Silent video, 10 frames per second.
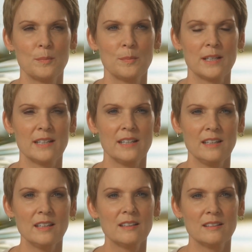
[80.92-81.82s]
but
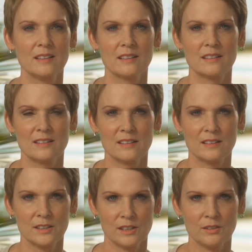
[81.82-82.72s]
he
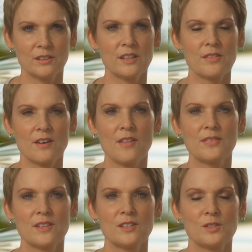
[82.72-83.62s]
clearly
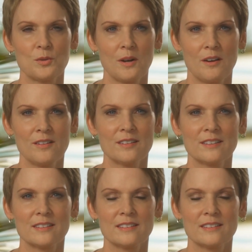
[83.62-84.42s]
thought the Natrelle